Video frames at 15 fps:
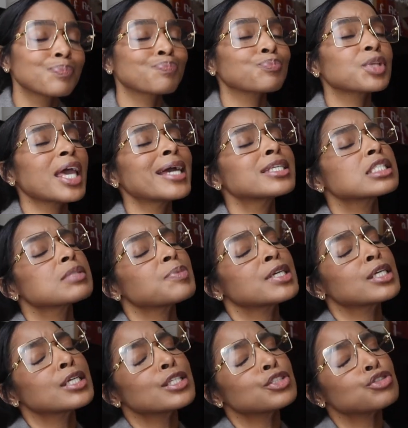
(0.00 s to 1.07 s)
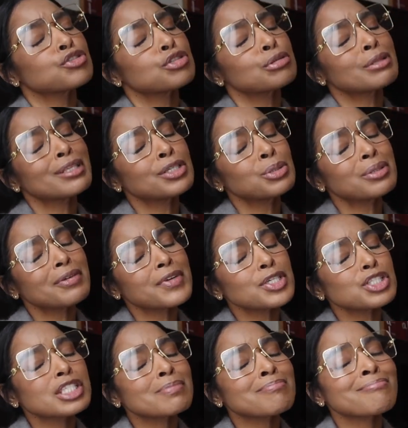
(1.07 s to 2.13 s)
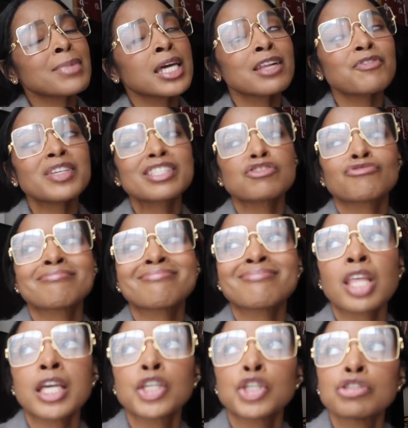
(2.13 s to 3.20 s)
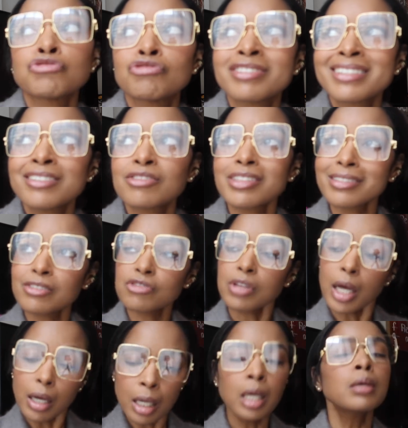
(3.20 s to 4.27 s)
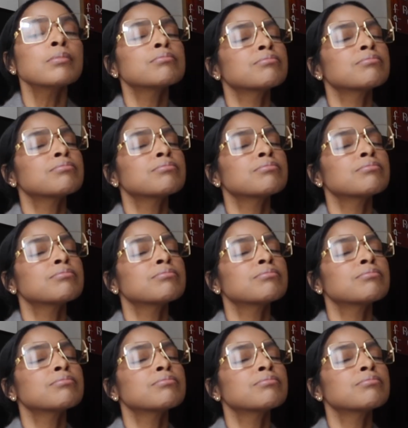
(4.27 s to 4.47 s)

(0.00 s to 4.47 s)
Okay, speak it into the universe, manifest, thank you, Jesus. But